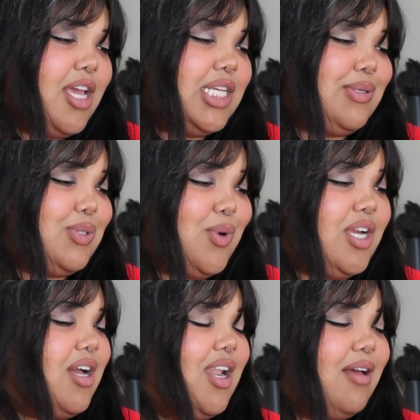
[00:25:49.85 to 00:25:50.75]
She was wearing
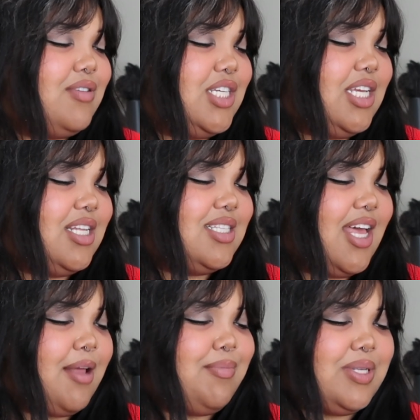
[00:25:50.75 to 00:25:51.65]
cutoff jeans that
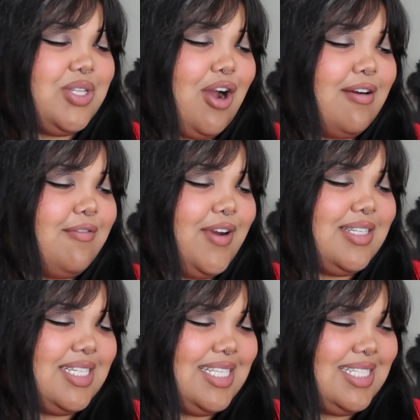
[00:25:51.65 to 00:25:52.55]
had bizarre,
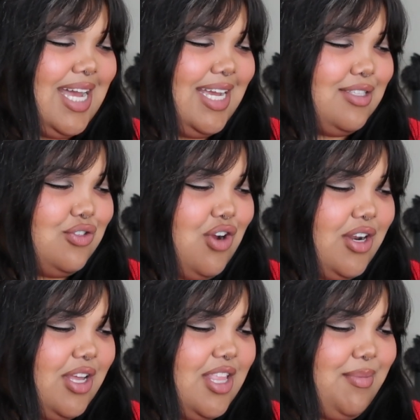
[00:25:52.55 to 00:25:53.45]
frantic designs
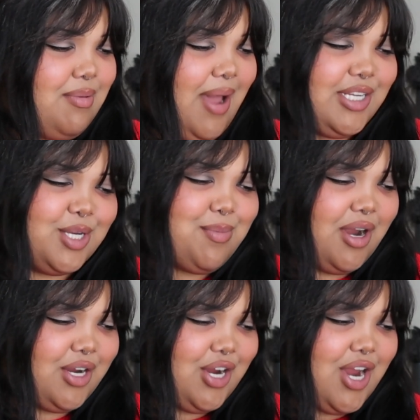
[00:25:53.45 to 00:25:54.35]
drawn on them in magic
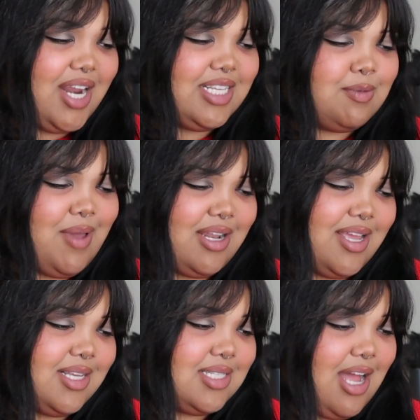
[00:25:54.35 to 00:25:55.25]
marker, and a
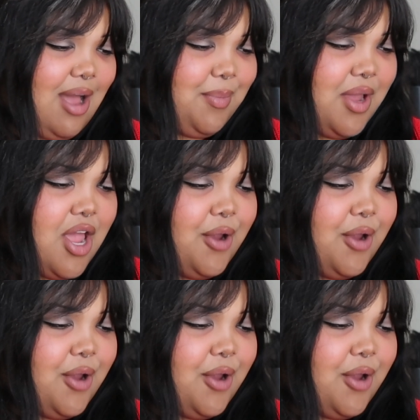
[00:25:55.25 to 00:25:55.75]
spandex top,